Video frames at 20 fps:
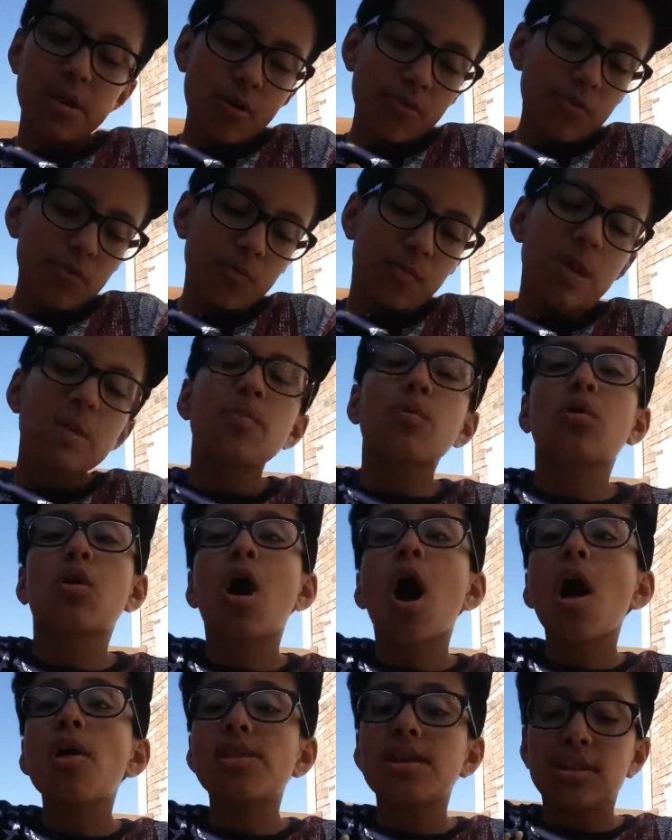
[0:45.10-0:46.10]
other people
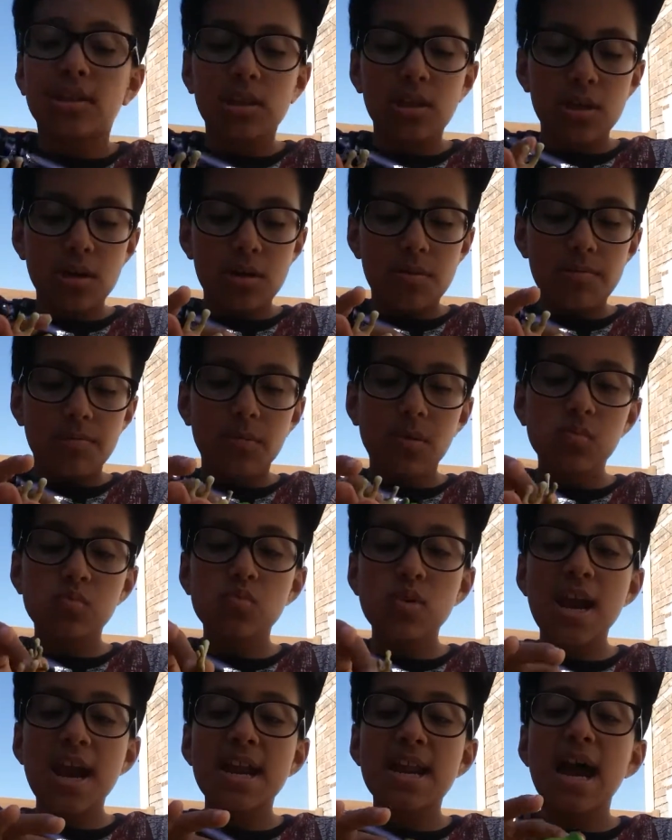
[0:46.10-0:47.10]
call it the
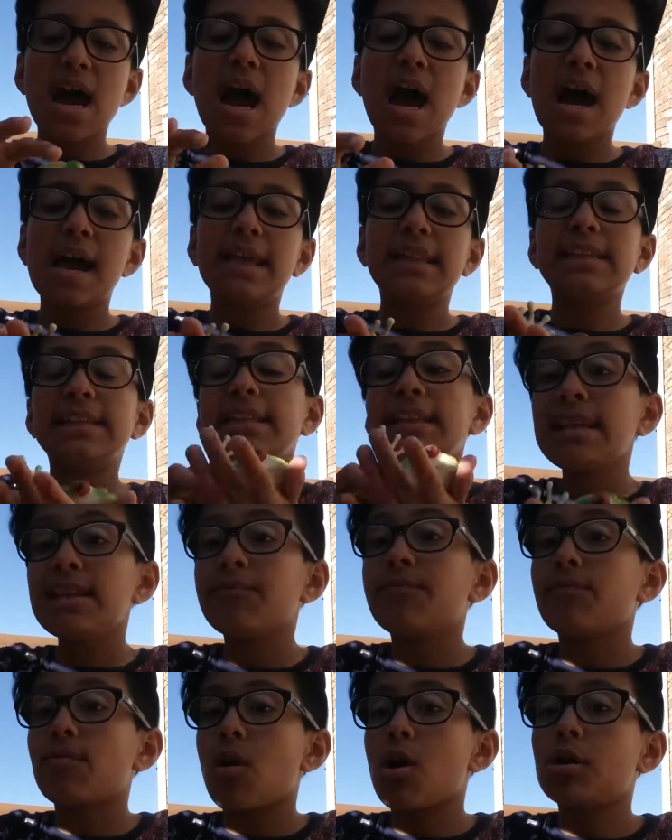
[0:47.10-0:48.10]
red-eye
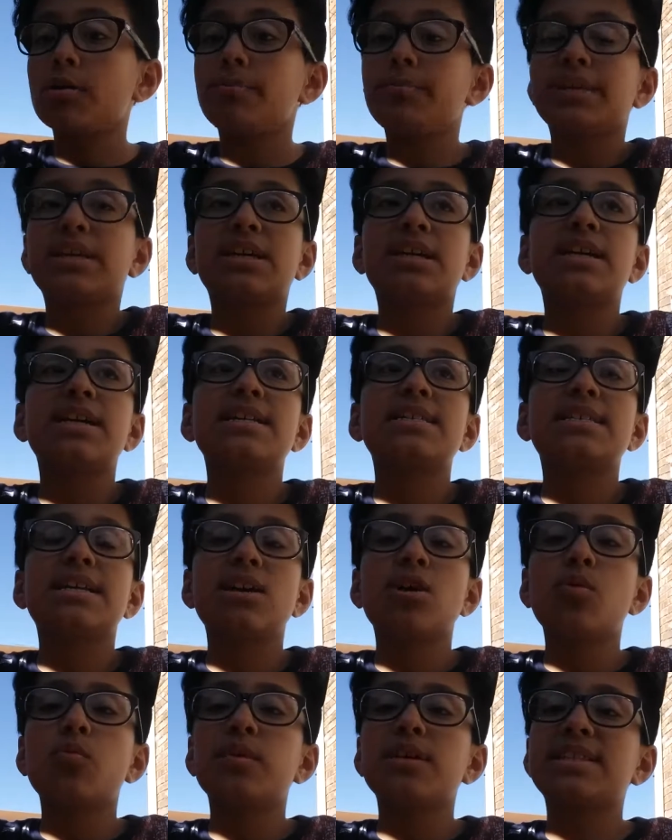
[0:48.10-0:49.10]
leaf frog because
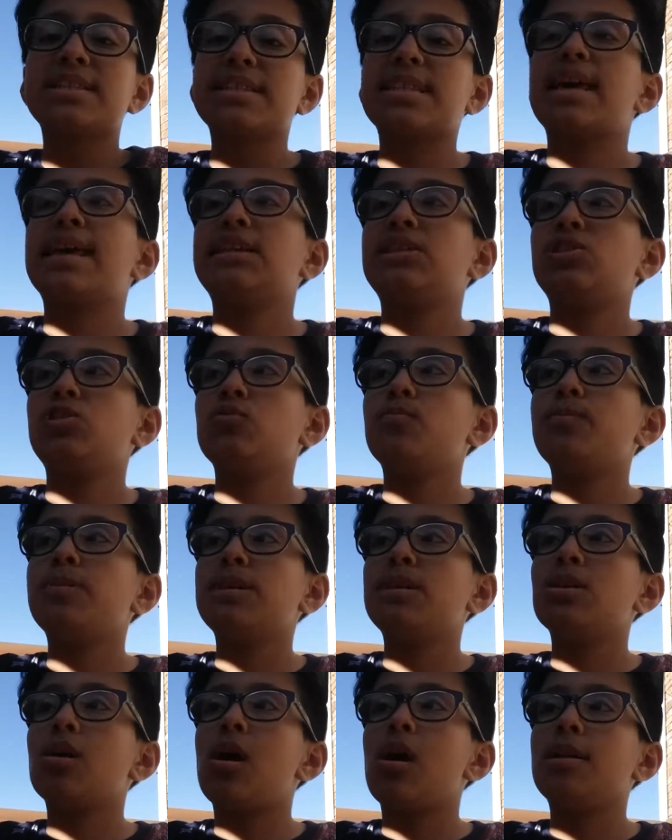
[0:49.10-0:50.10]
they always like to
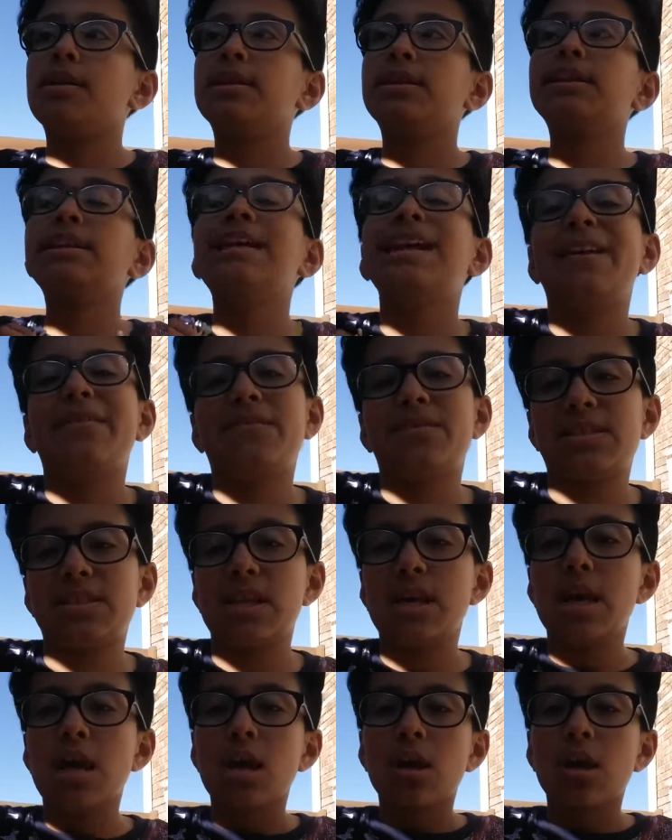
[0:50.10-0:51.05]
be on leaves,